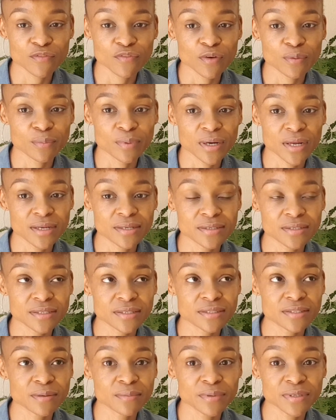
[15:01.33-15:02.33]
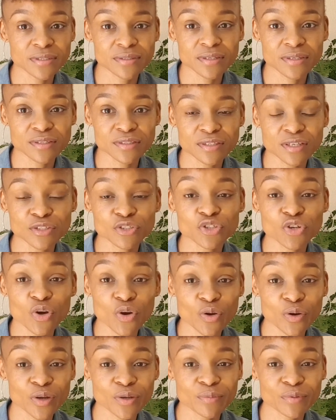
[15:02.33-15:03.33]
for plant. It's a
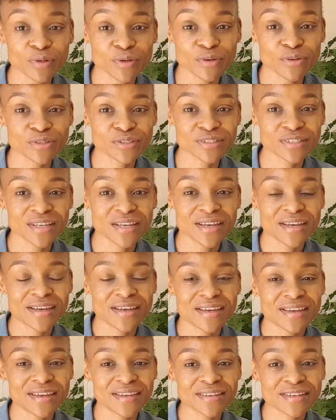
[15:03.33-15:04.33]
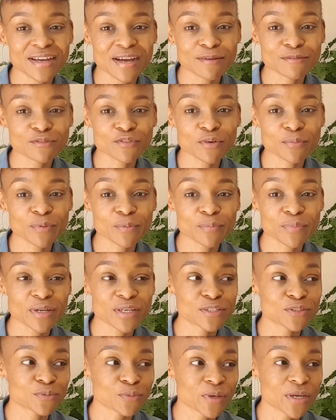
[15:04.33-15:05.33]
joy because it comes from a
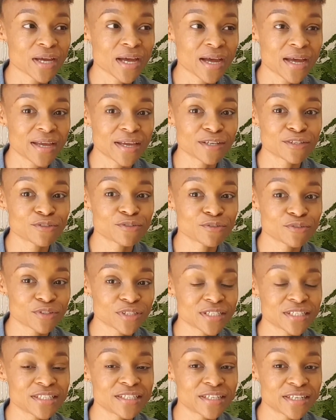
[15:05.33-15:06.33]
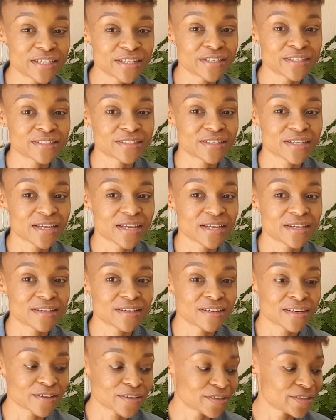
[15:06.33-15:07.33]
place where I had to really learn
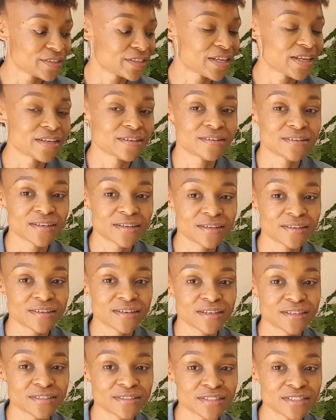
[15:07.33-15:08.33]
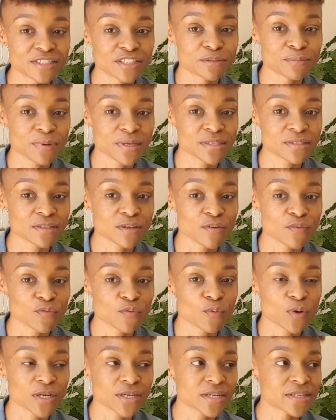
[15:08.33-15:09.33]
and learn and learn and teach myself
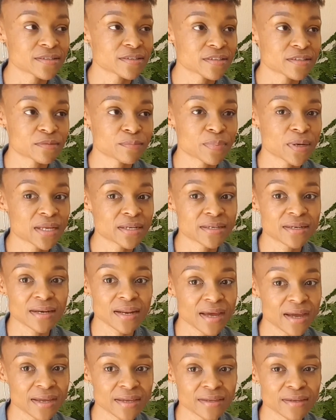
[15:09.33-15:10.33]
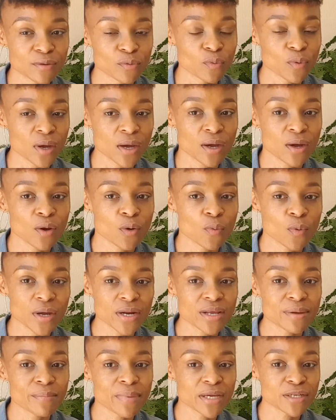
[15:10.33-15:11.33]
what does this plant like, what
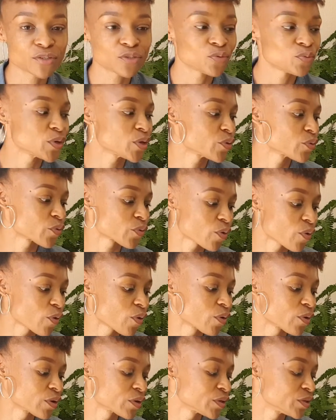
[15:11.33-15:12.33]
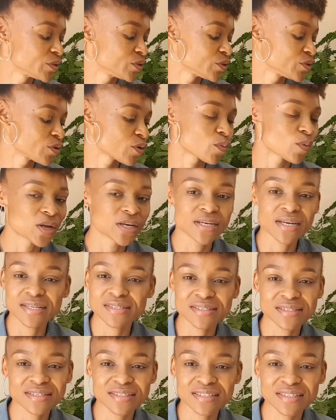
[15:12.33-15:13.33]
am I doing wrong, you know, what
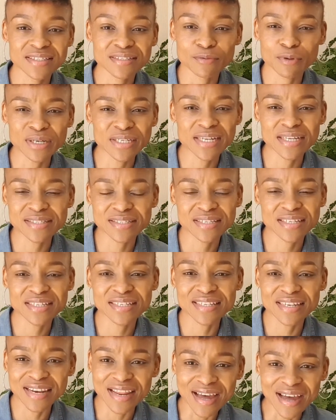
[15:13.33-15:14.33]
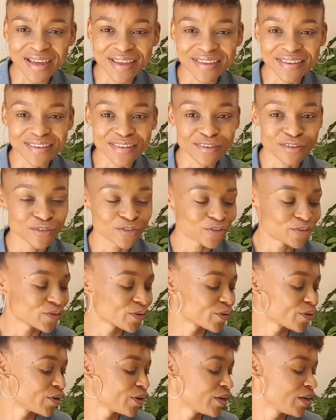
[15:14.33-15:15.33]
doesn't it like, you
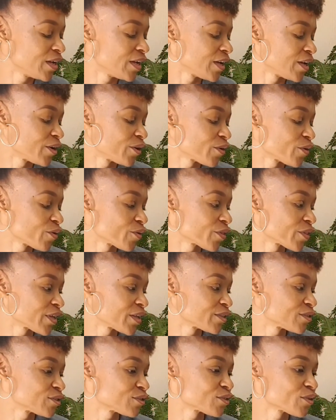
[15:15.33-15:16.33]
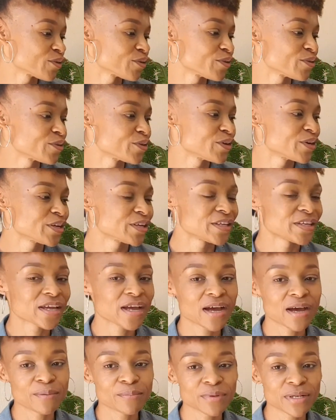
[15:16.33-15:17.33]
know, and all that. So
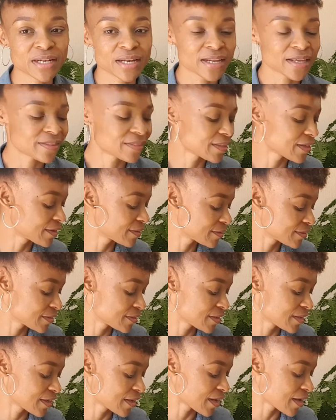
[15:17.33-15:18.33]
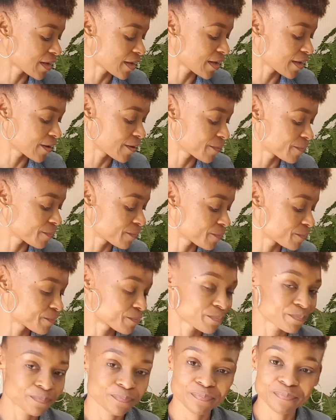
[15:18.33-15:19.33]
yeah, I'm glad that
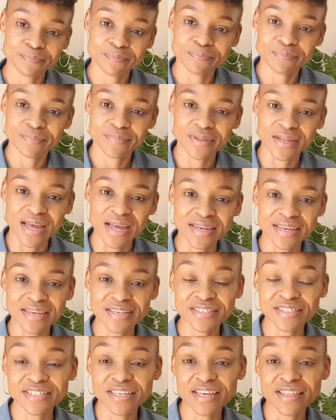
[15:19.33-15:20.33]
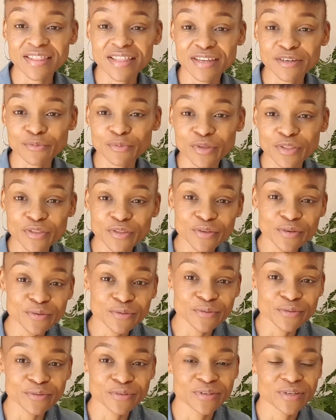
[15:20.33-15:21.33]
I can share that with
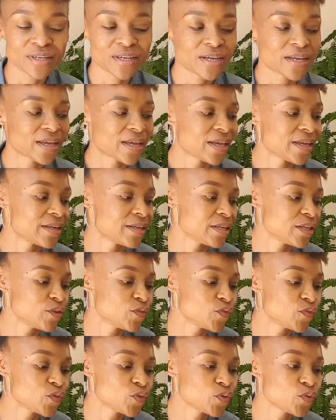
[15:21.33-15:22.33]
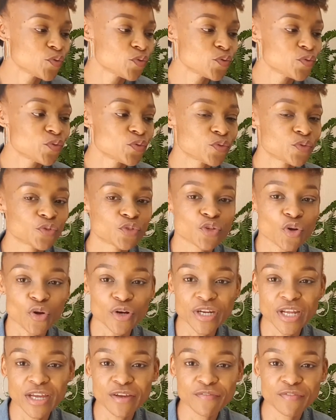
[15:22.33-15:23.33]
you. And if you
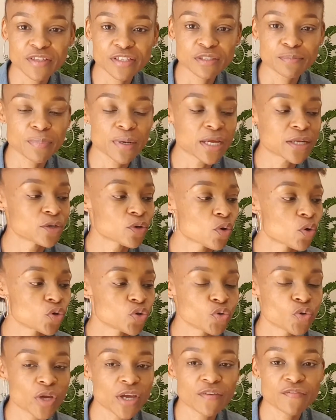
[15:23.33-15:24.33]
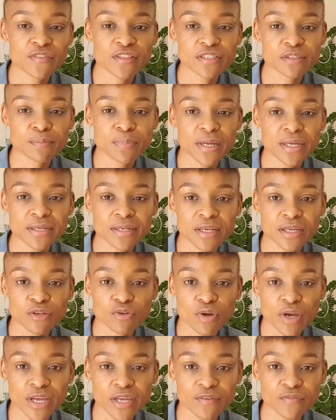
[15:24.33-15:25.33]
don't have this plant, or you have this plant and
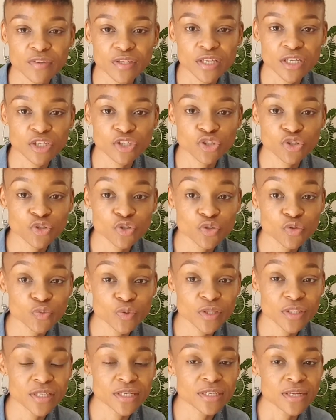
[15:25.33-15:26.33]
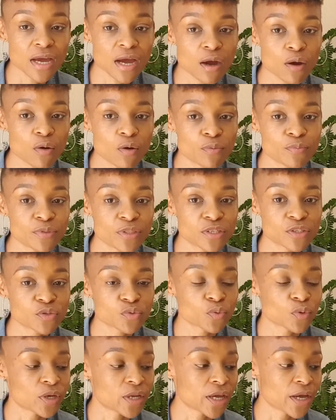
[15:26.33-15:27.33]
you're having issues with it, I hope this
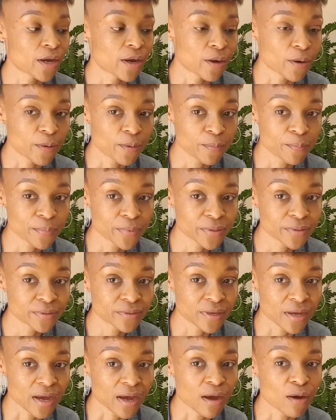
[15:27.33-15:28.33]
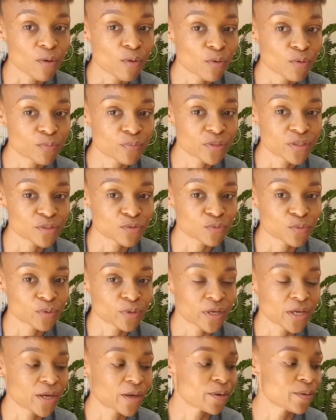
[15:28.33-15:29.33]
will help. I hope this will
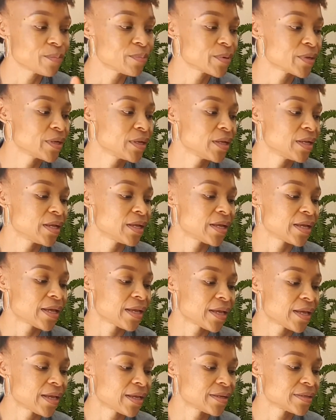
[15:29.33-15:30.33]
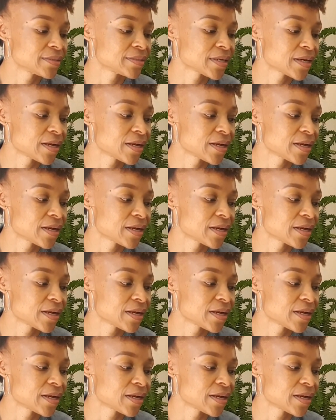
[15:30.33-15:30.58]
help. And